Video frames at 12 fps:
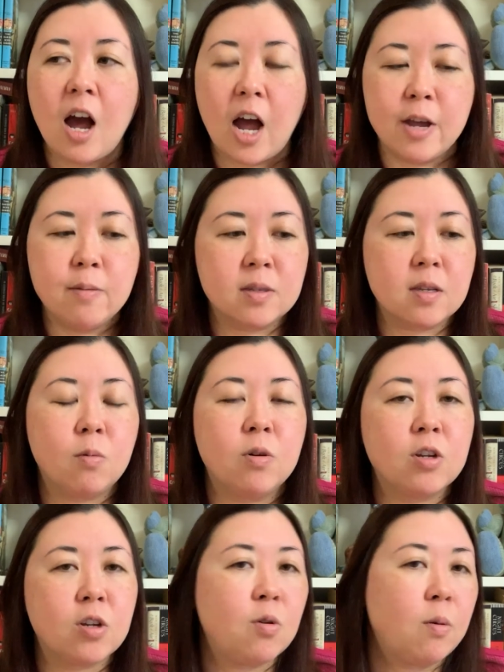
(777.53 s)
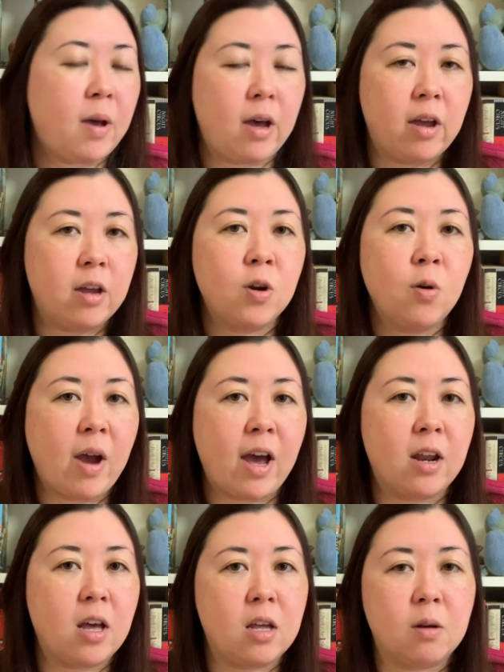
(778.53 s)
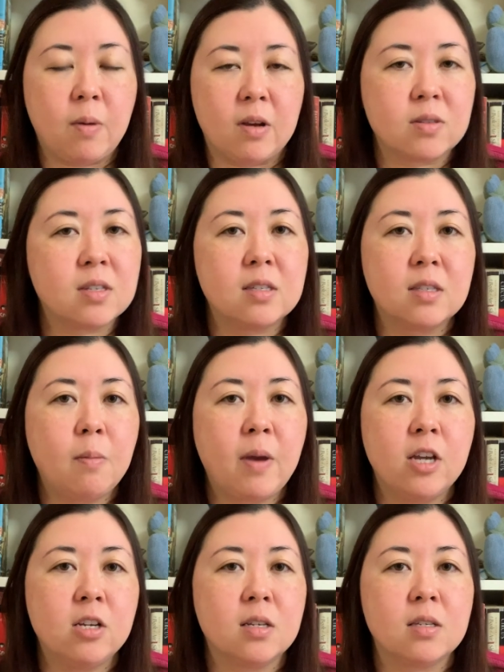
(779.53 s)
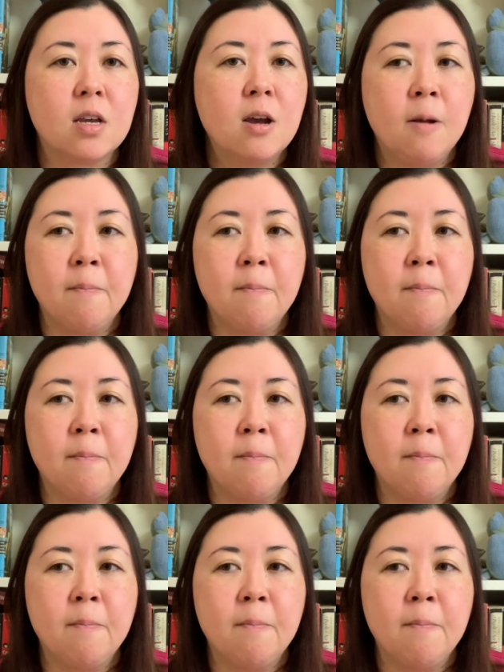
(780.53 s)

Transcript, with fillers: I am someone who at about 60 pages